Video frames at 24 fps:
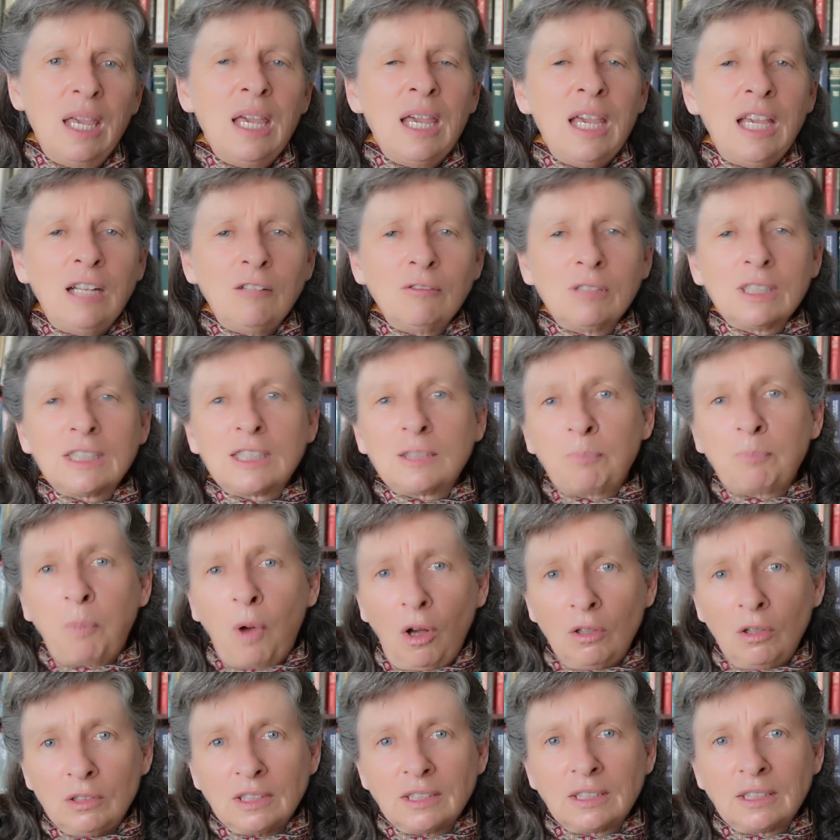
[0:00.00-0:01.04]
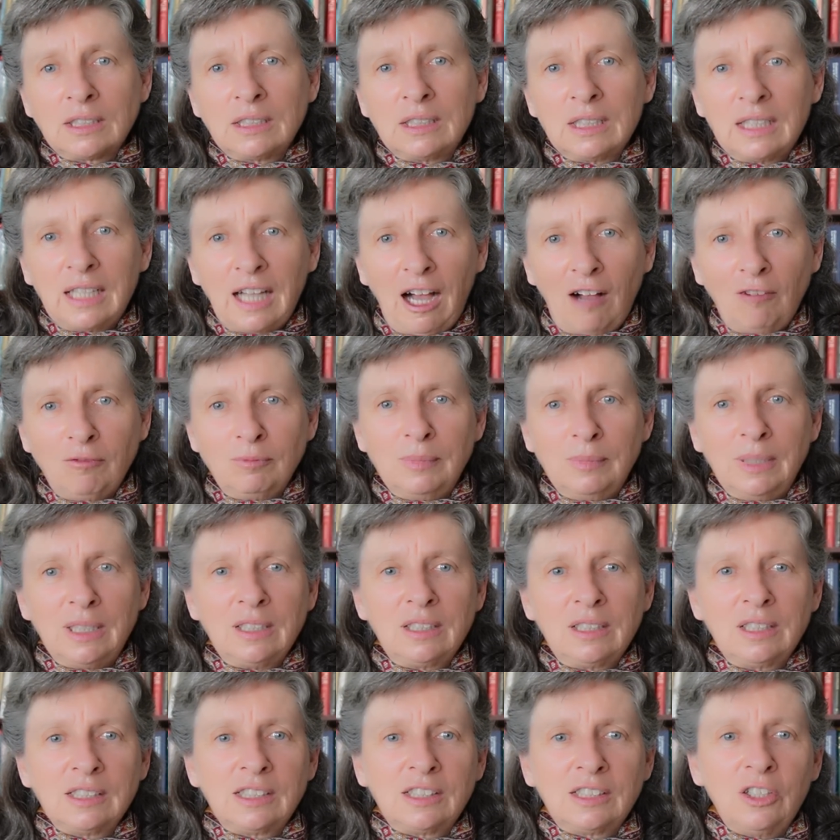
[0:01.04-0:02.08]
In response, the
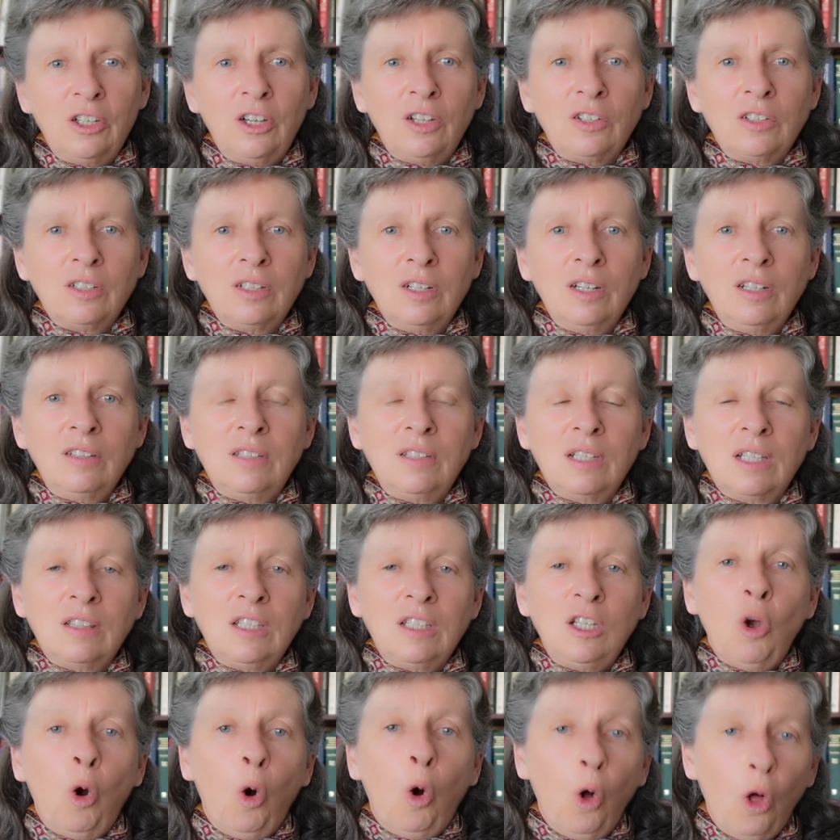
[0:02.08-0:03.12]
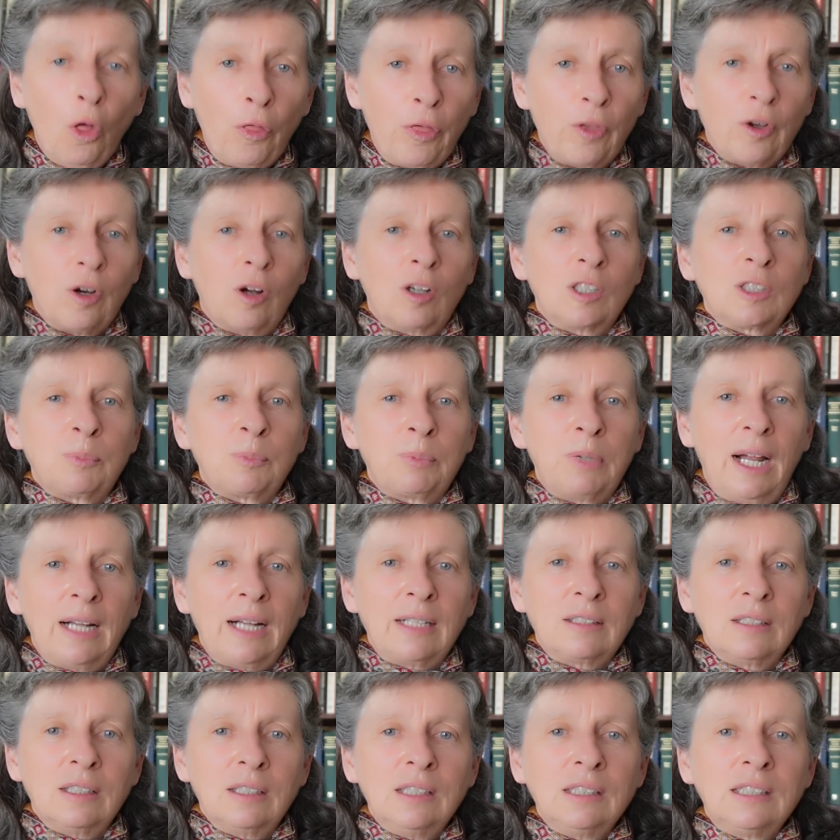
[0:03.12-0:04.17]
government asserted that the orthodox
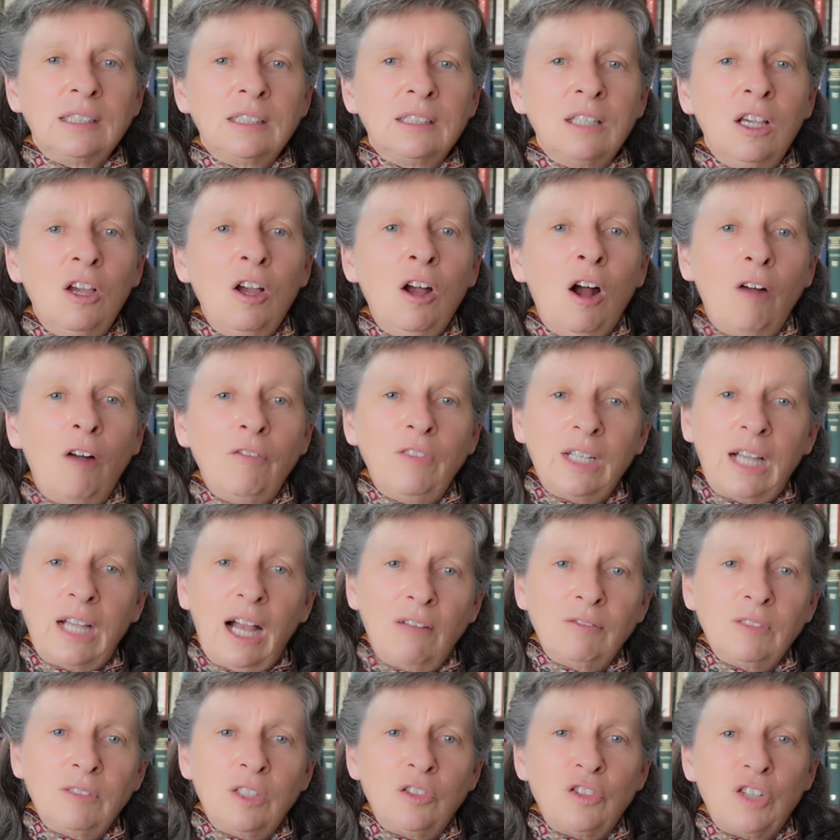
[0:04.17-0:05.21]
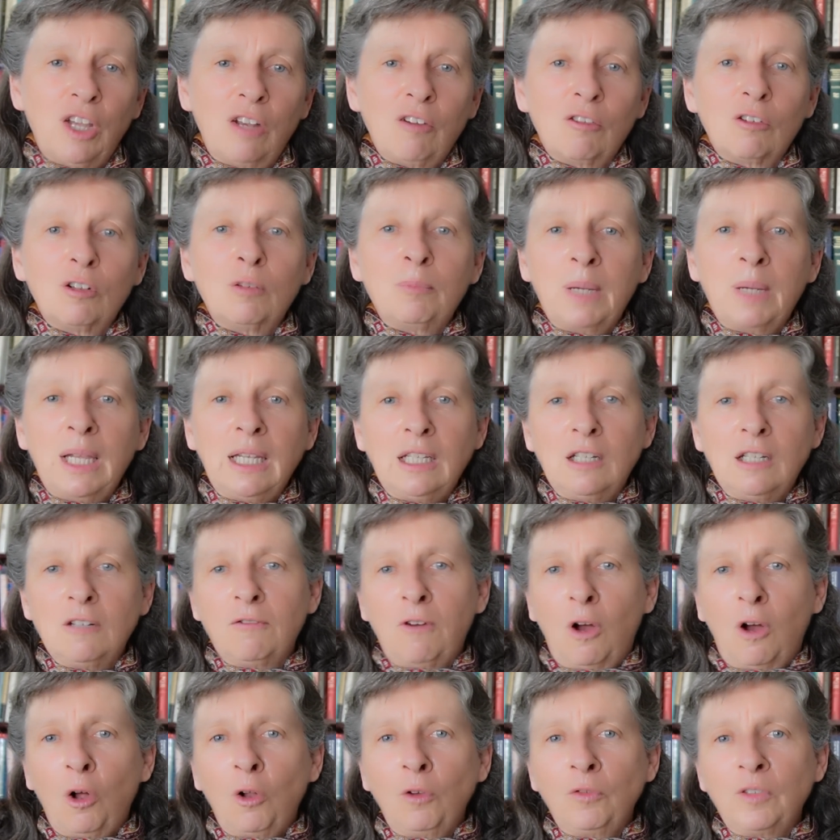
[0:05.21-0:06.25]
practice of the Governor-General being
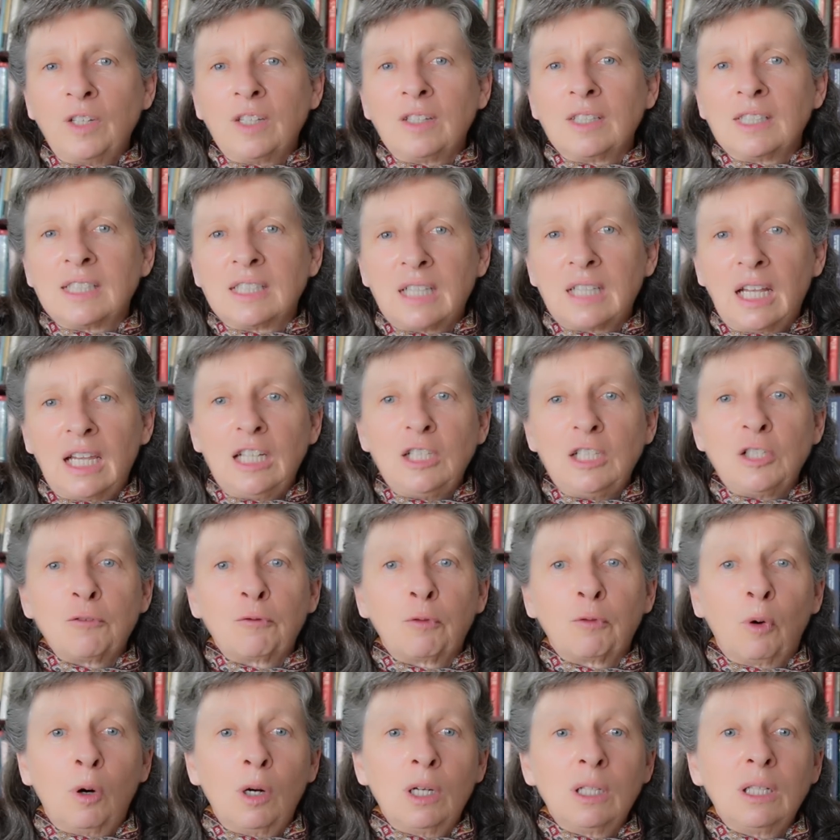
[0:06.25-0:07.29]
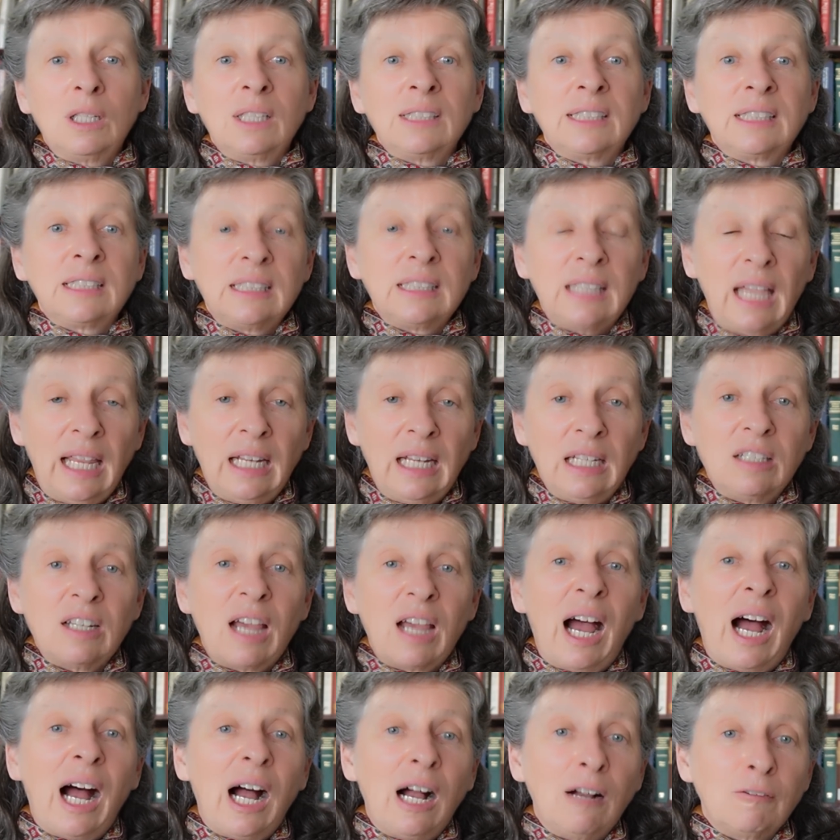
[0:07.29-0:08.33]
involved at the stage of royal assent
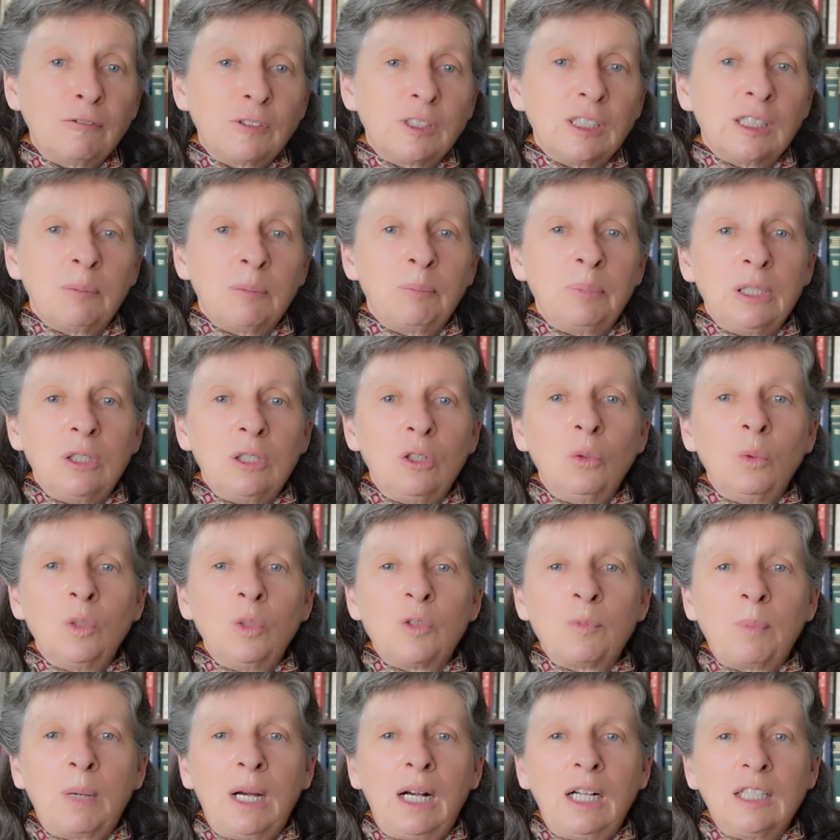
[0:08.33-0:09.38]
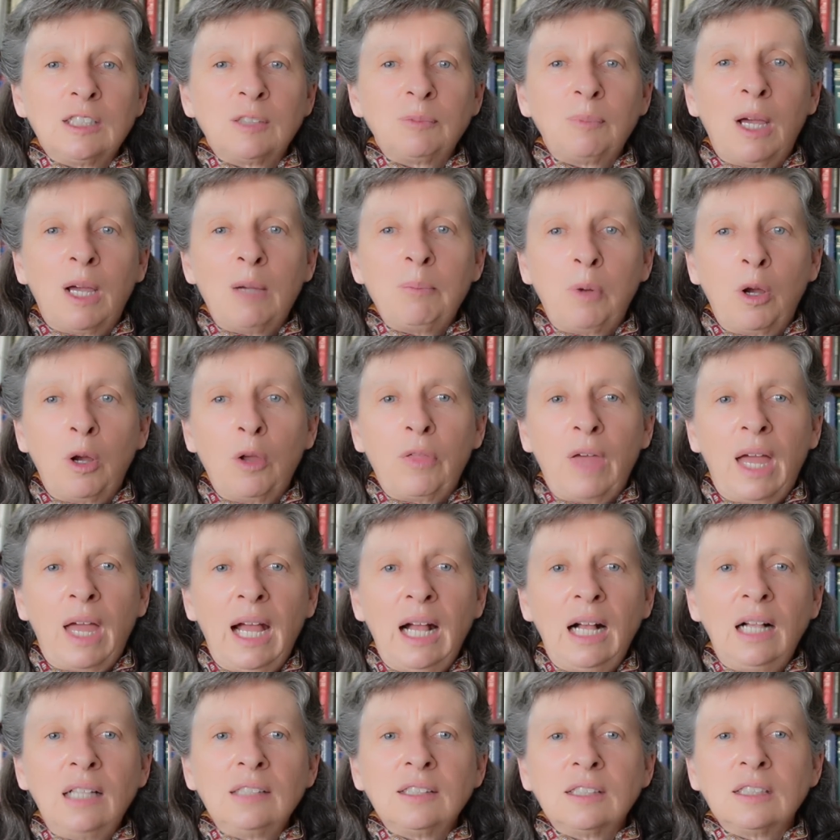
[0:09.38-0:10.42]
after the bill was passed by both
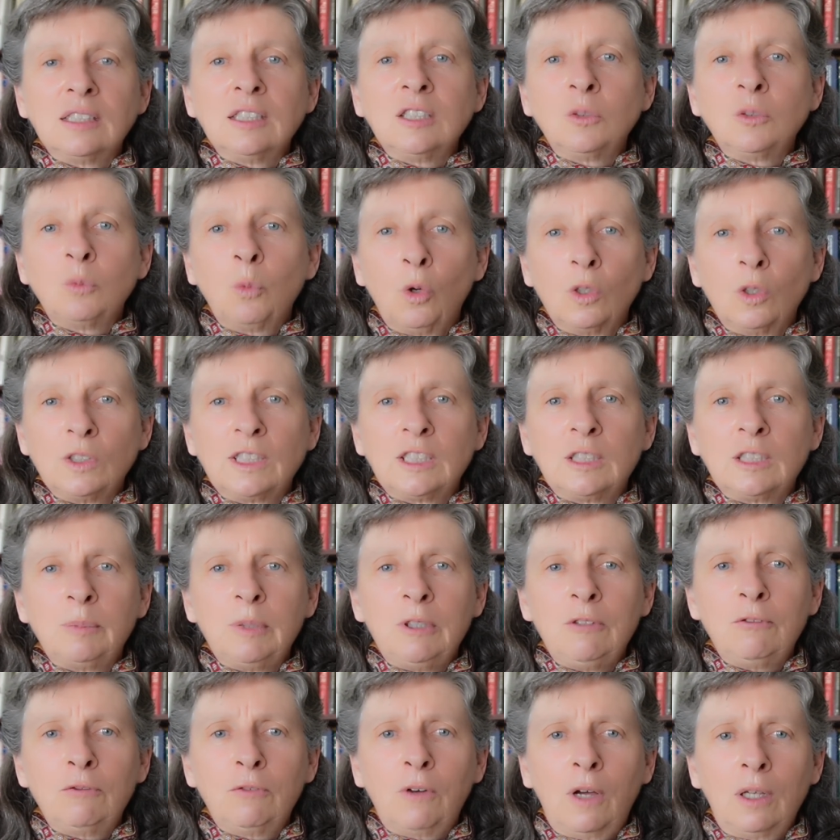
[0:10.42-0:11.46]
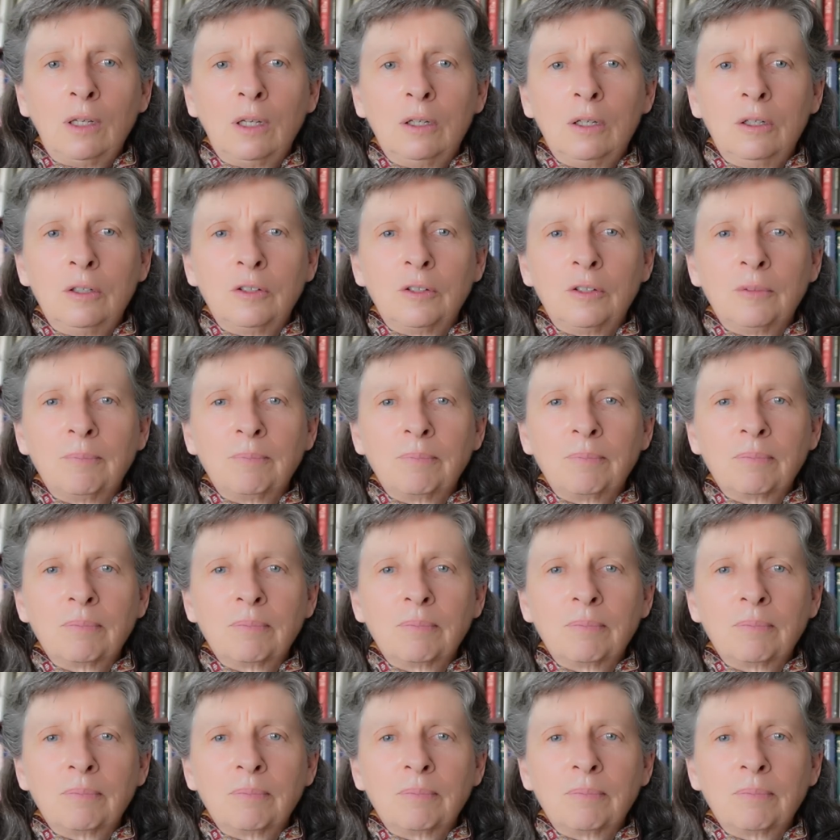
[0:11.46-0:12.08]
houses was to be followed.